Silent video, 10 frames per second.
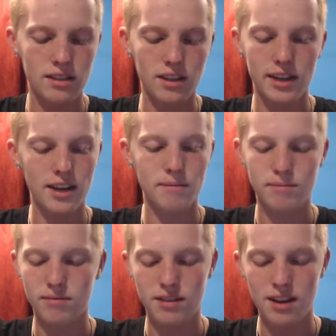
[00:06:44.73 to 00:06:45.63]
like
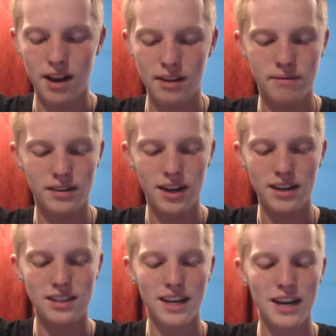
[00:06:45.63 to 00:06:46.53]
I've kind of
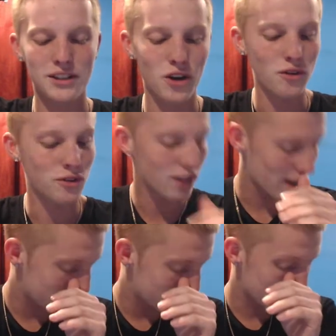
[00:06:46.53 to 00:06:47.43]
slacked off the
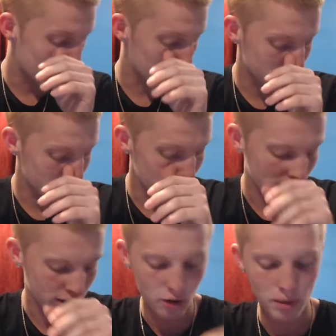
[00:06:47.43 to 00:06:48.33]
last season. I wasn't doing
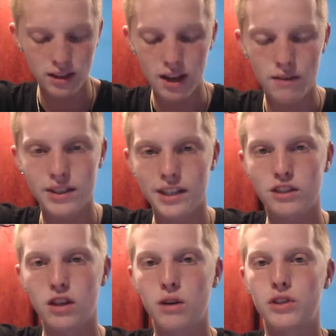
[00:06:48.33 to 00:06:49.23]
that great with my lava deck,
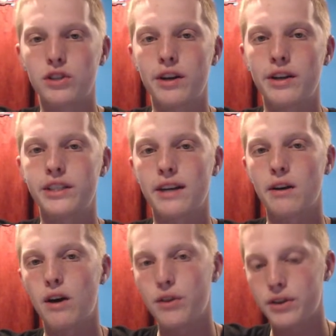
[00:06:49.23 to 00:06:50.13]
so I was trying to check
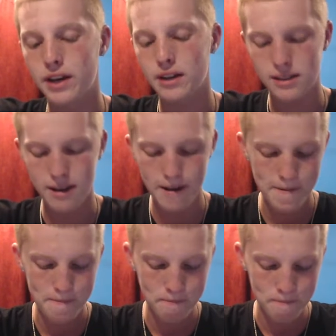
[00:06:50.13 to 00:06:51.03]
out other decks.
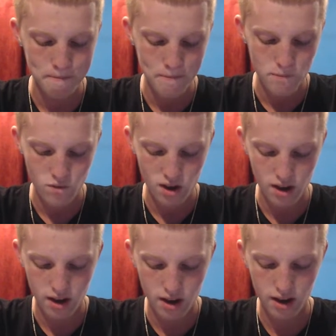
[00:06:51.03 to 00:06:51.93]

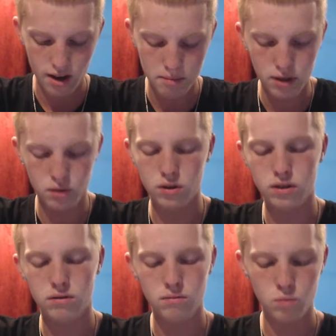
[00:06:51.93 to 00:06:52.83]
And but we're
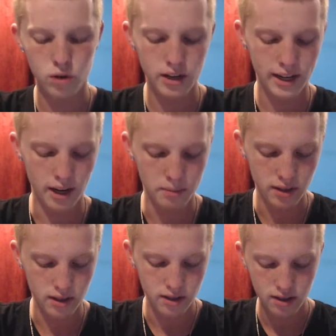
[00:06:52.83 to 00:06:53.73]
gonna get up
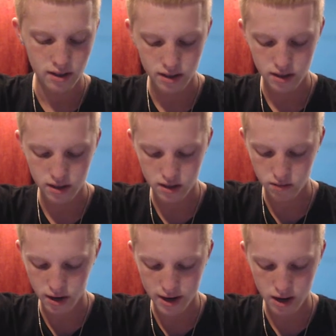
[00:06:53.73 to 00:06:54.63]
there. So
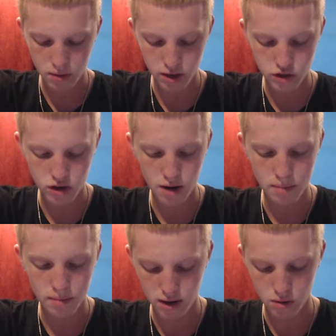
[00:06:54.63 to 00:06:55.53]
right now we're gonna drop
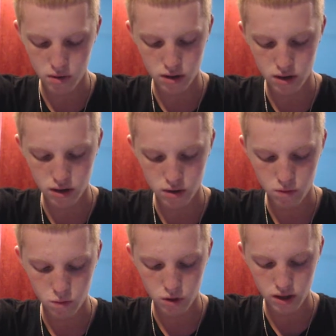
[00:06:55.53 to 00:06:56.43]
our
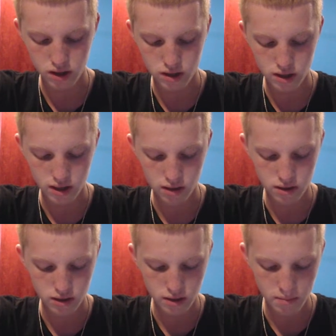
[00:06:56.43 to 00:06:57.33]
one Electro
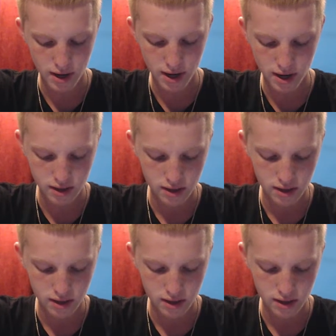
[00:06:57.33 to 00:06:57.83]
Skeleton to the back.